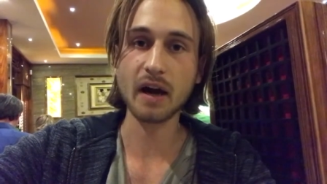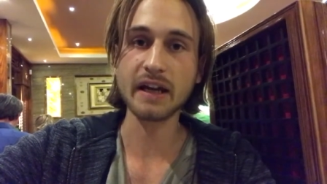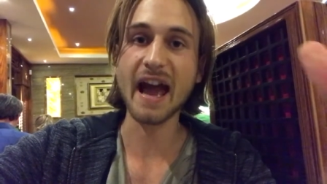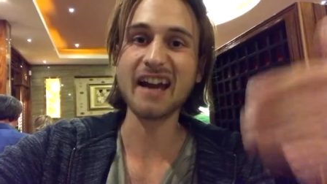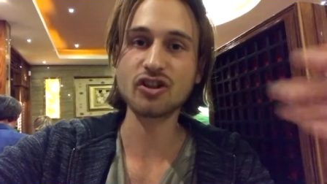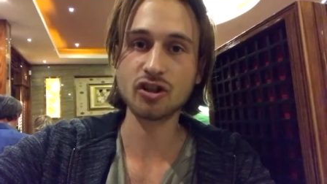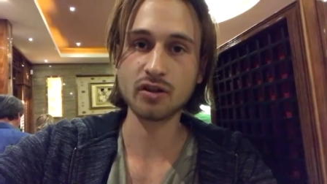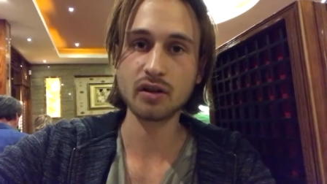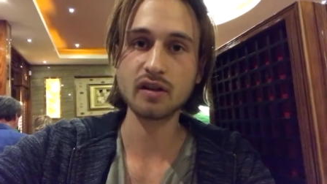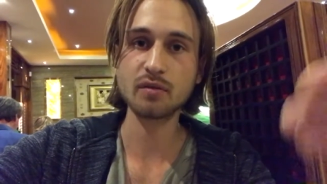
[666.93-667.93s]
my
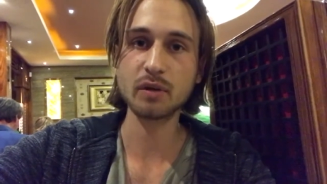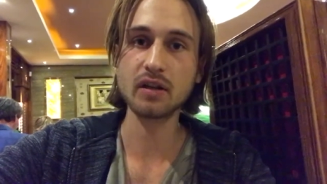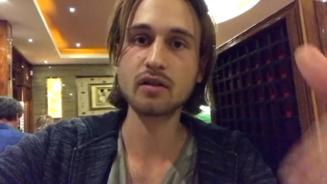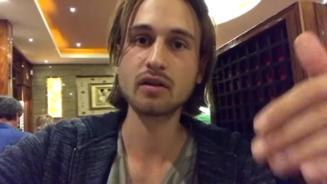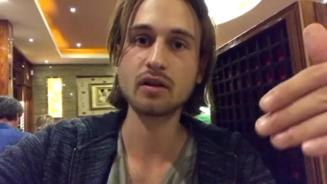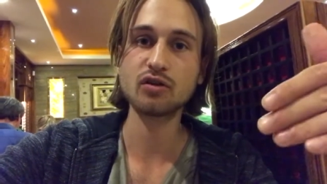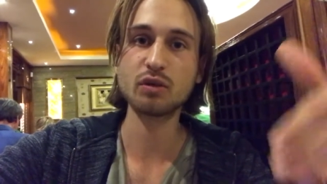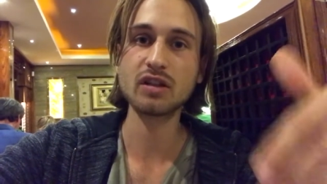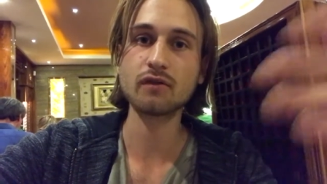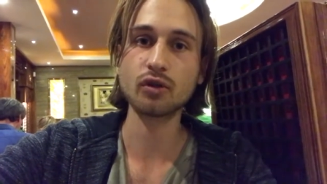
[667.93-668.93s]
action speak
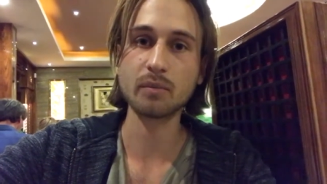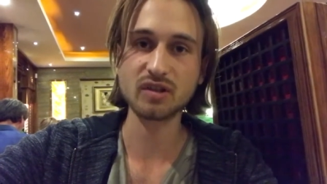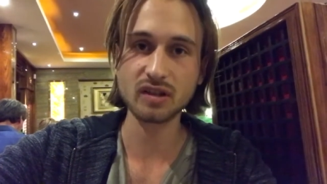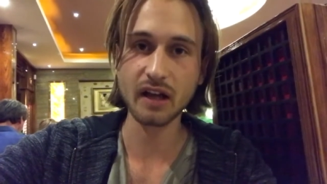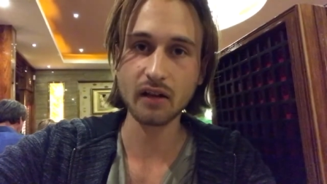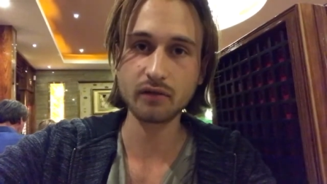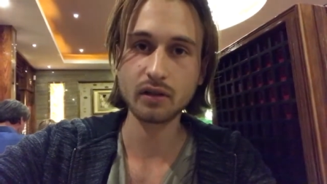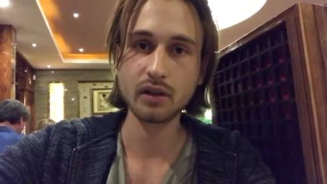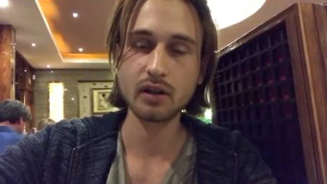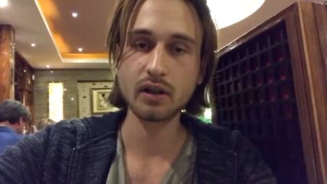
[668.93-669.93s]
speaks for themselves.
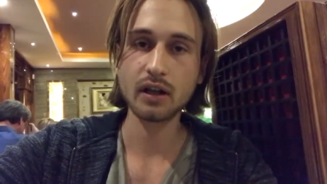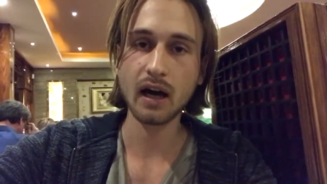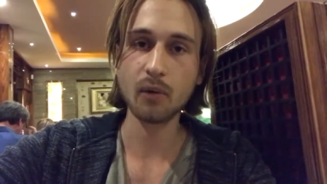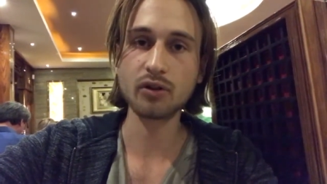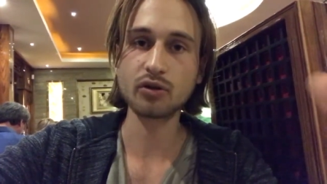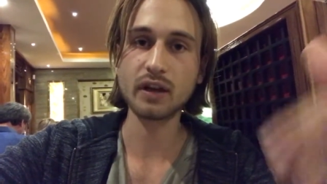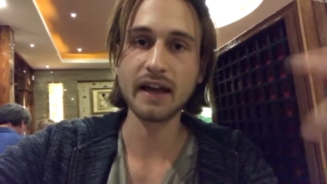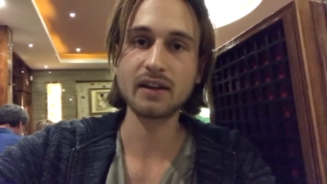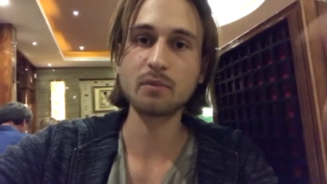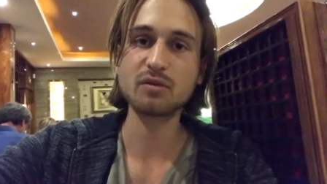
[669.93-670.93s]
I want to
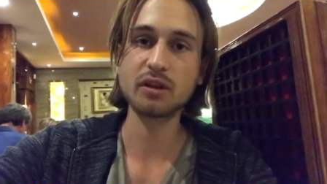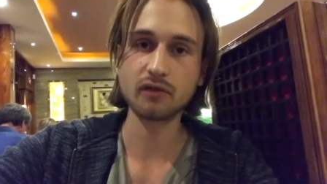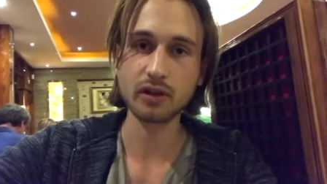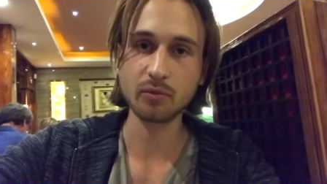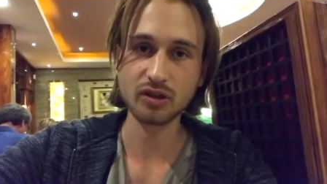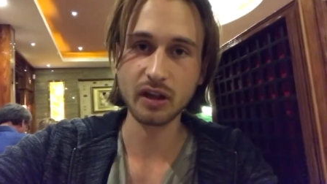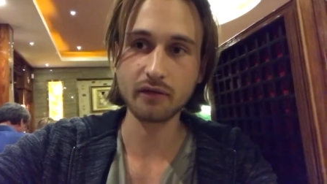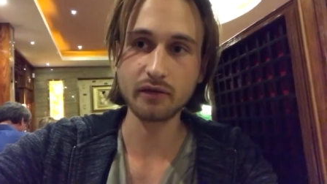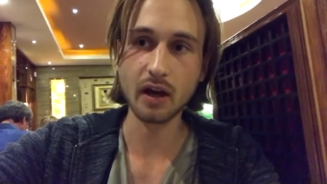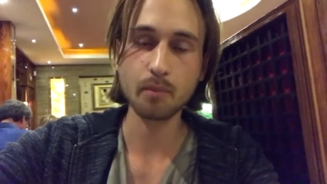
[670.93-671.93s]
let them speak for themselves. Yeah.